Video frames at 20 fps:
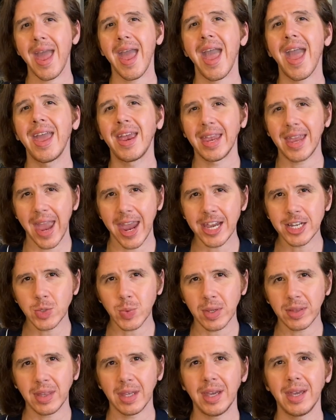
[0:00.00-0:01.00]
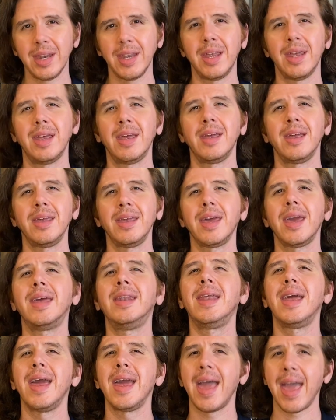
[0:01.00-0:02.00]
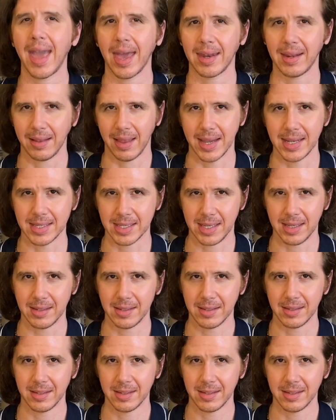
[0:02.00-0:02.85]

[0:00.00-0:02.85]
engage with it and analyze it.